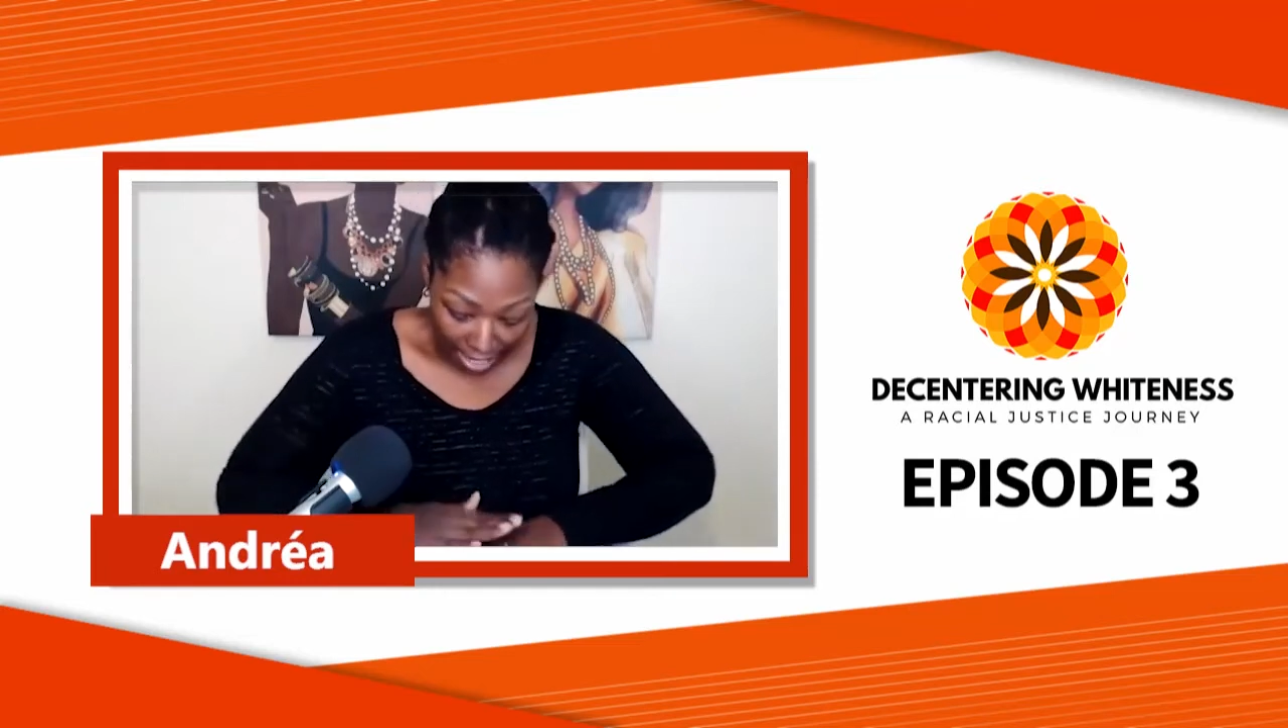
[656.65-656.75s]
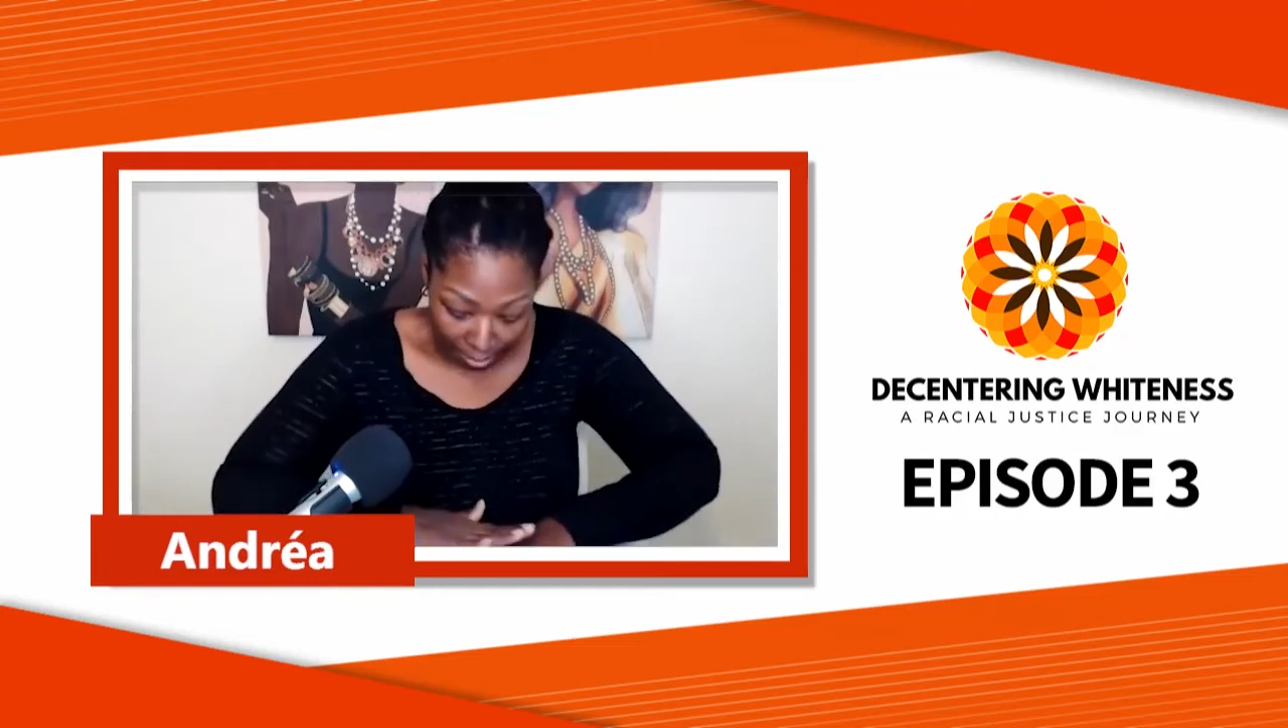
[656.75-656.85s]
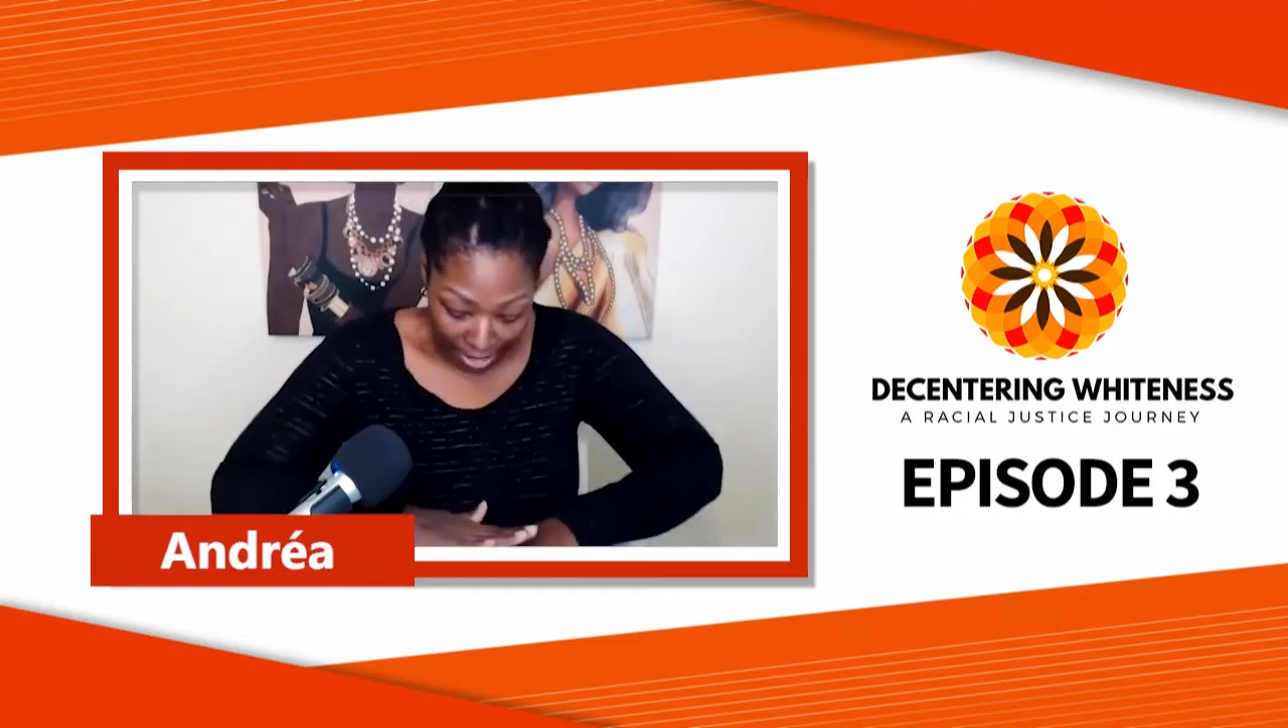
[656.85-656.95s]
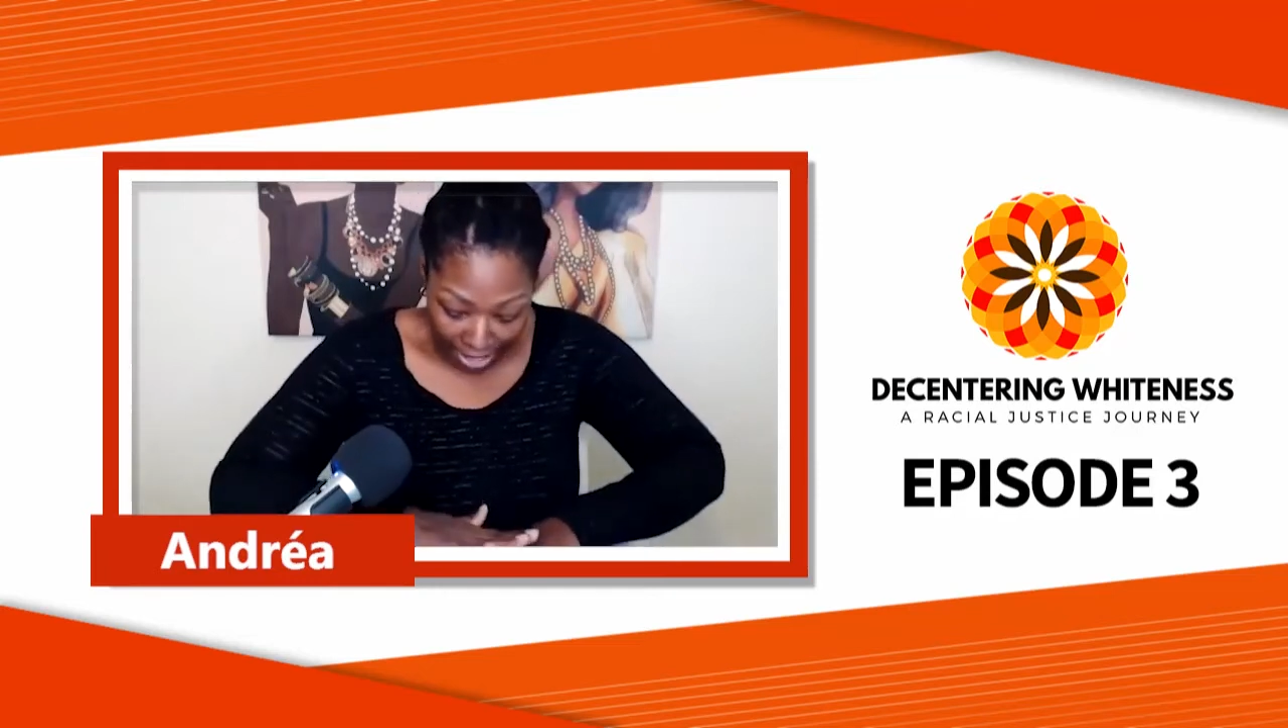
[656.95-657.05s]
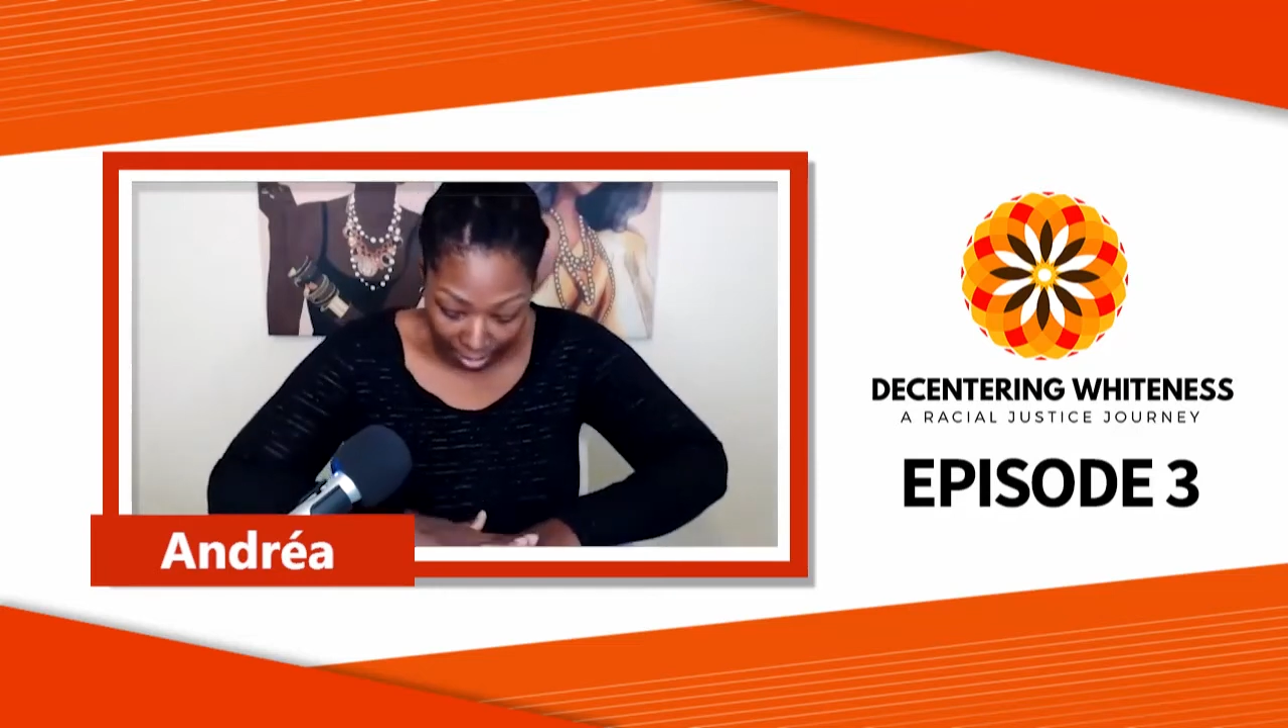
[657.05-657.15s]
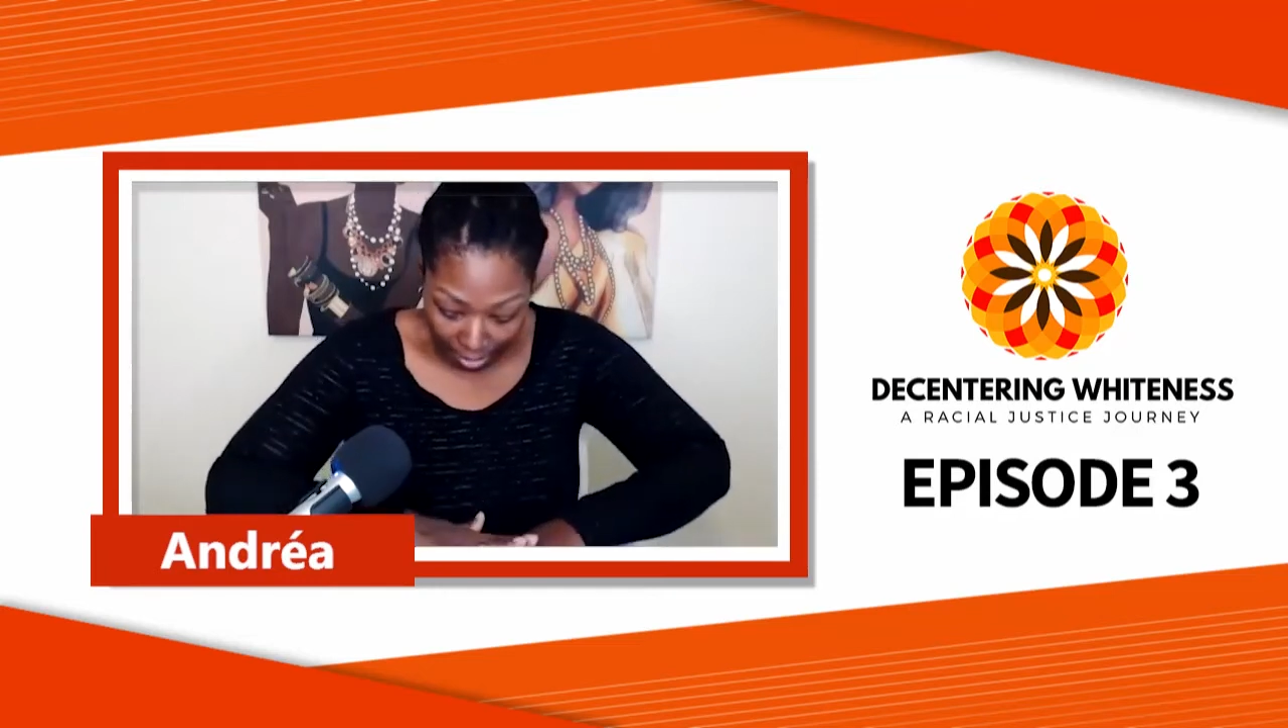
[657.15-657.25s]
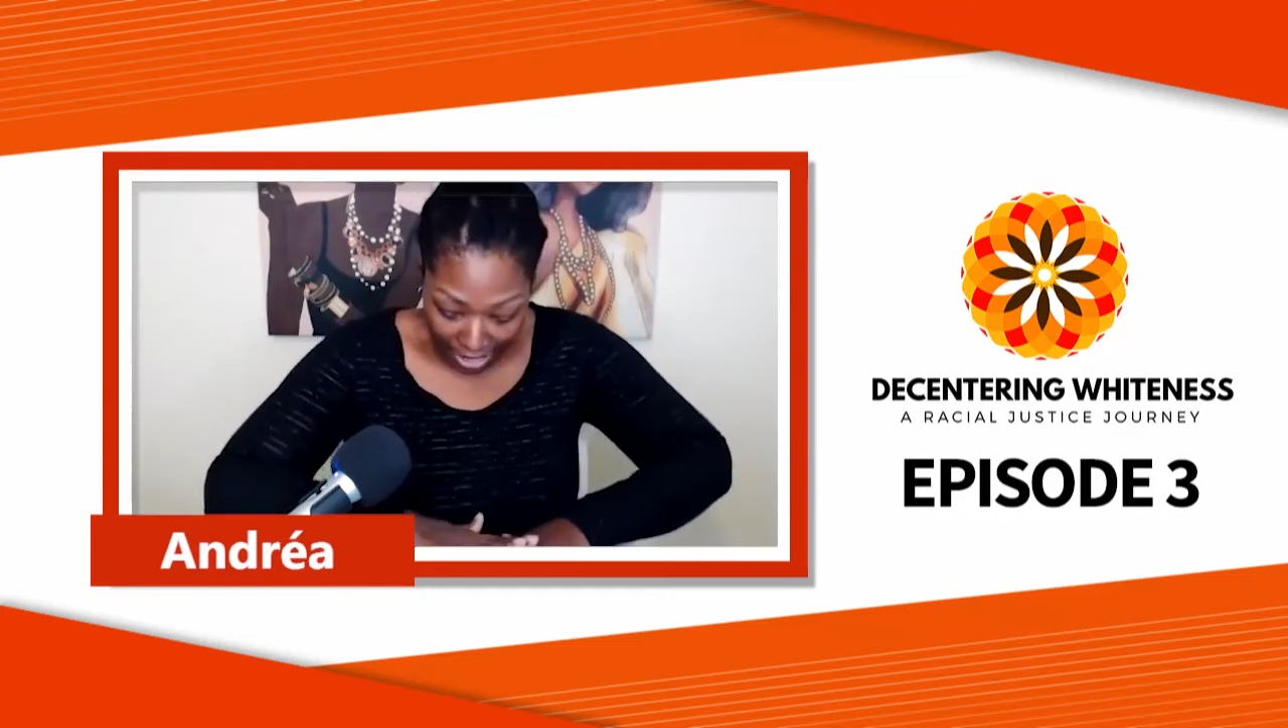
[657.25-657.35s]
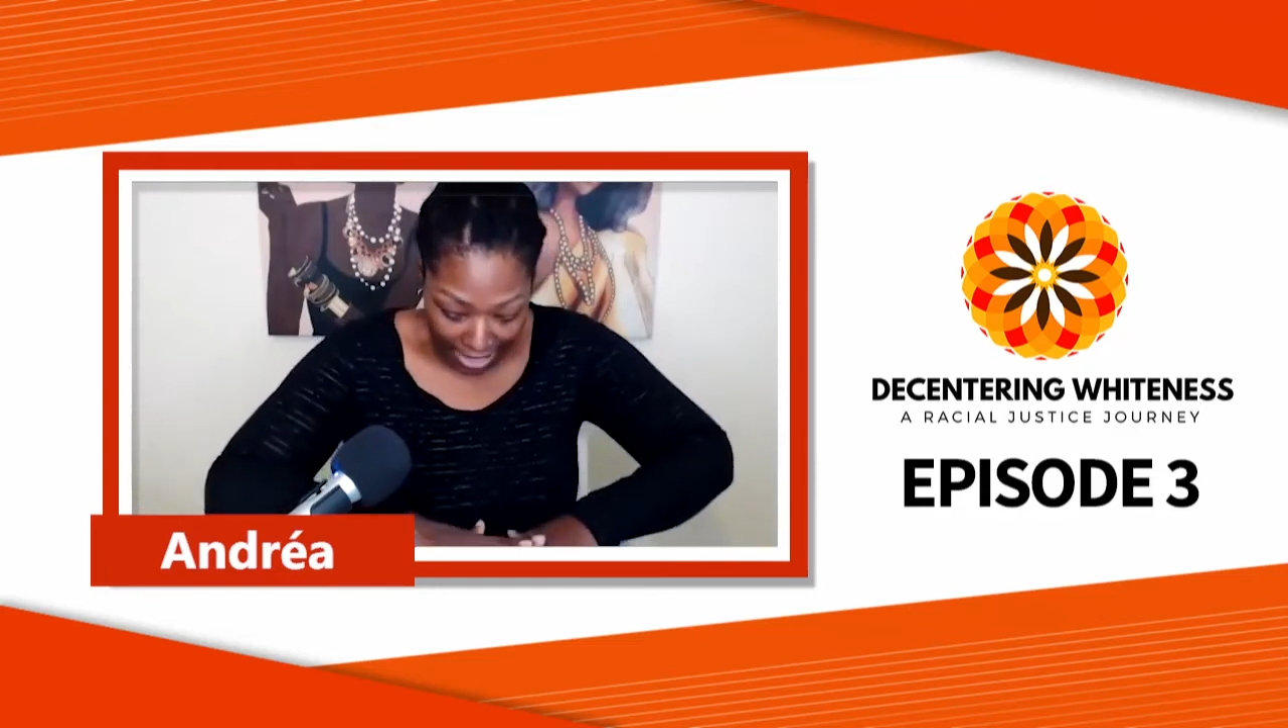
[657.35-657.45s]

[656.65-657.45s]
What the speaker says: at my